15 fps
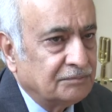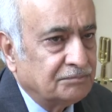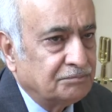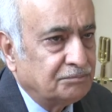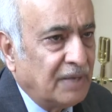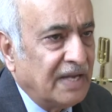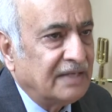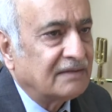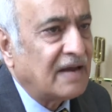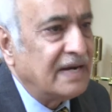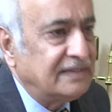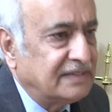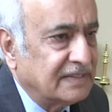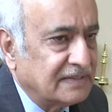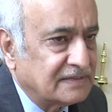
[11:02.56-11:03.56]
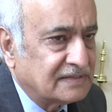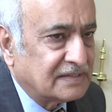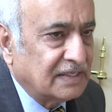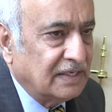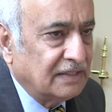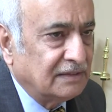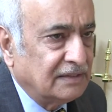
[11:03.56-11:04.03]
my
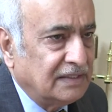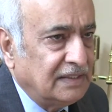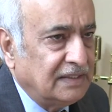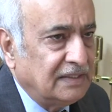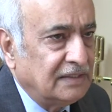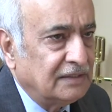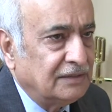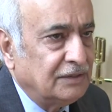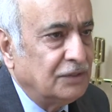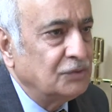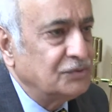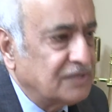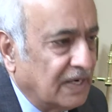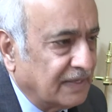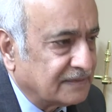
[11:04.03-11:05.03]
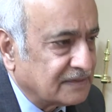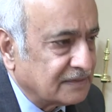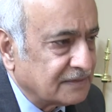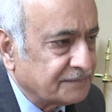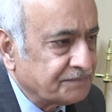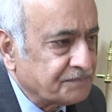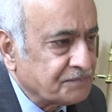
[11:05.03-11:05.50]
writings in the newsletter
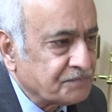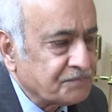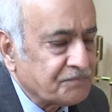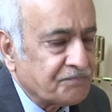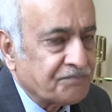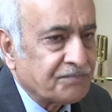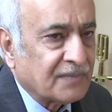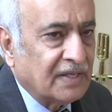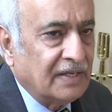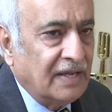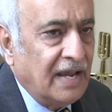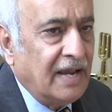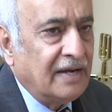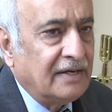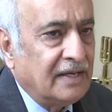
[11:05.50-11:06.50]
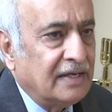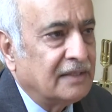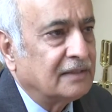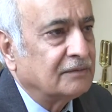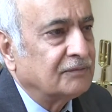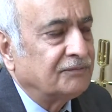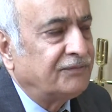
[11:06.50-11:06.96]
and
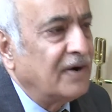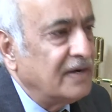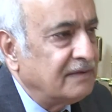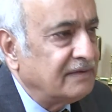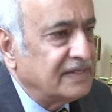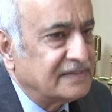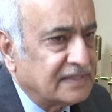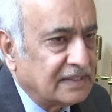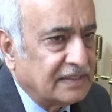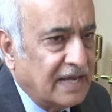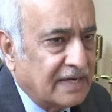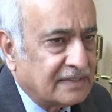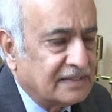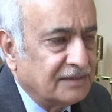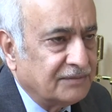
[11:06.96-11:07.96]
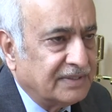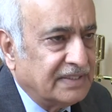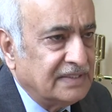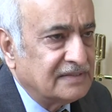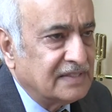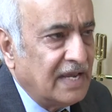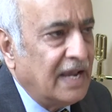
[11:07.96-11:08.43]
in fundraising
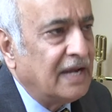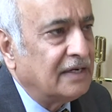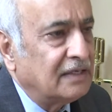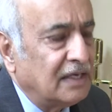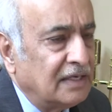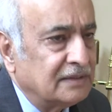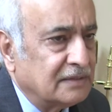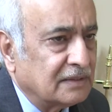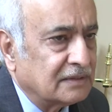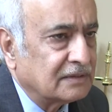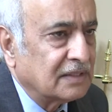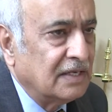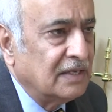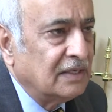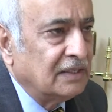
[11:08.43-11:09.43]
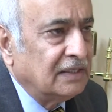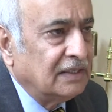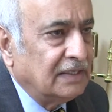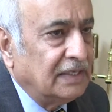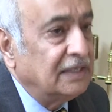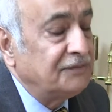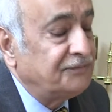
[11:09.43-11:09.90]
activities and other
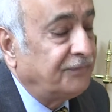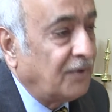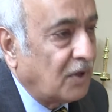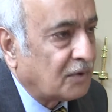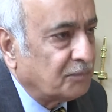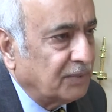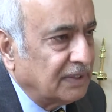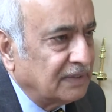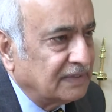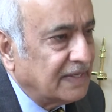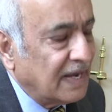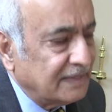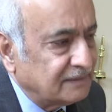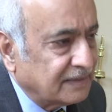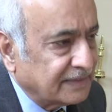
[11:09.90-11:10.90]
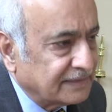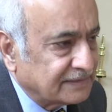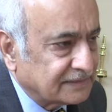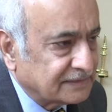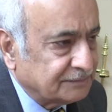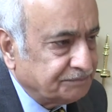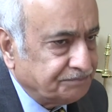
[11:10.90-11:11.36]
informal
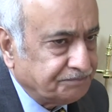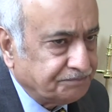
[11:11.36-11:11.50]
gatherings.